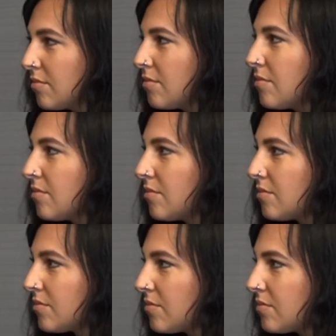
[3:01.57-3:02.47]

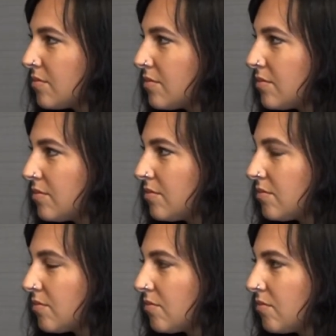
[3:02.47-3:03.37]

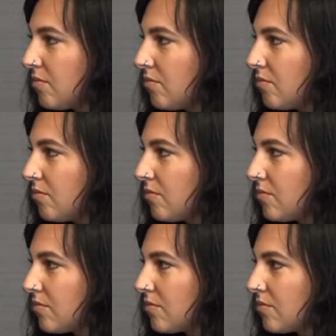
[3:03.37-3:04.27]

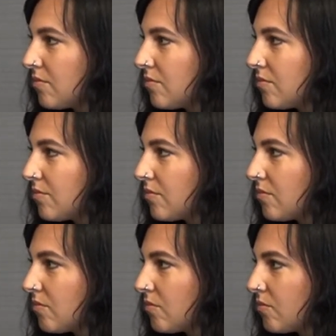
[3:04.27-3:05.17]

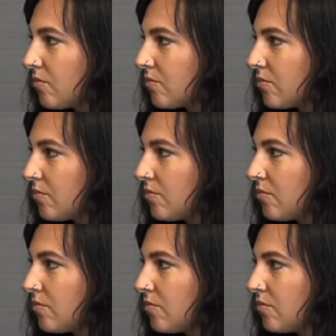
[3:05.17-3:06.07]

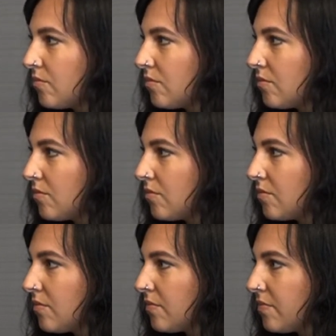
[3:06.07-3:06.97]

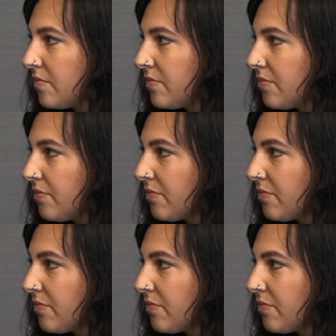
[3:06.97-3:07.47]
The person shown says nothing.